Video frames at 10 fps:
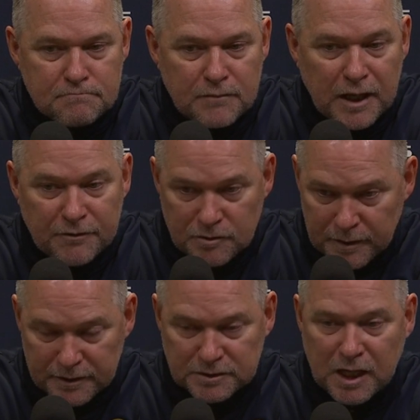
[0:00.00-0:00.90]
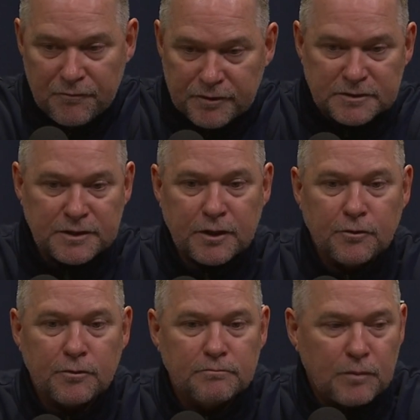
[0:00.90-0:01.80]
I have tremendous confidence in that
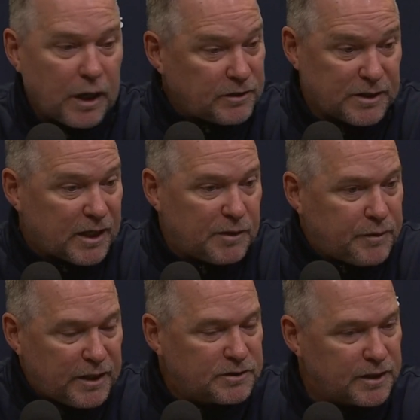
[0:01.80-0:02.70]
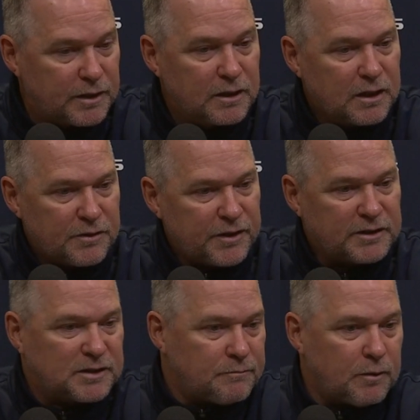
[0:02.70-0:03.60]
group. It's not going to be easy. I think
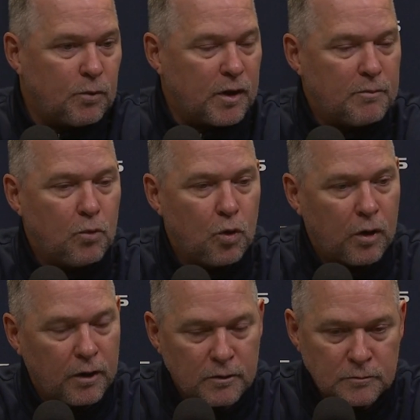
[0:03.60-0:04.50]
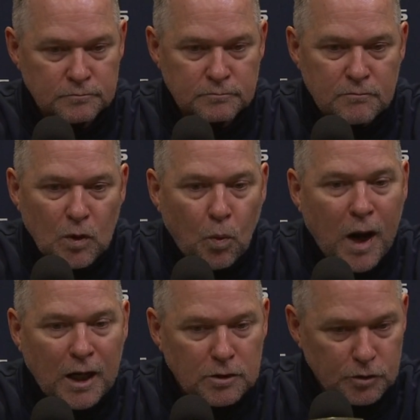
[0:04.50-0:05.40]
it's going to be one of the more
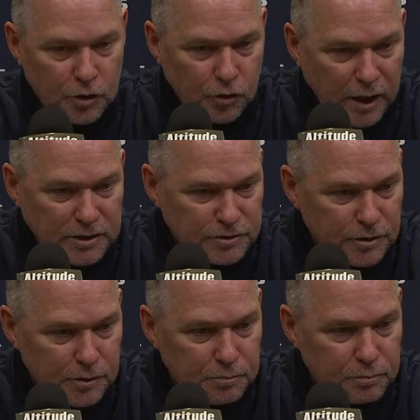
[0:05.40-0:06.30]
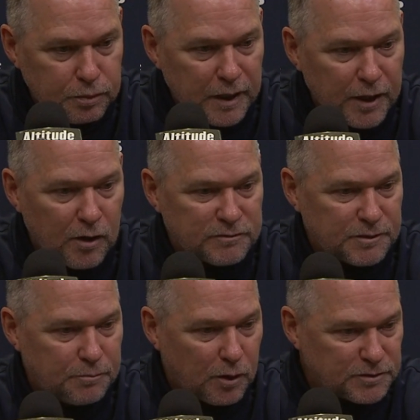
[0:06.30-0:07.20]
wilder and crazier playoffs
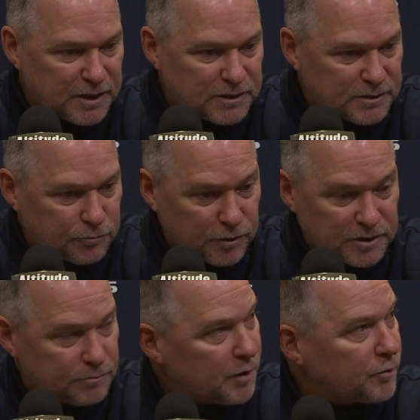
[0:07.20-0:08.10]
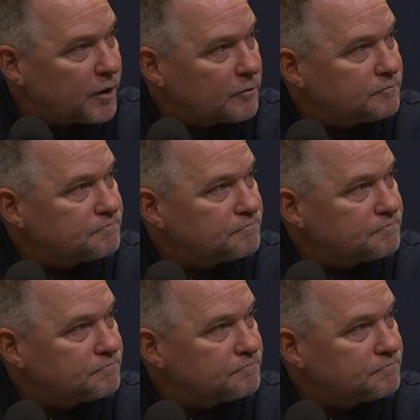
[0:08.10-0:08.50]
and postseasons in recent memory.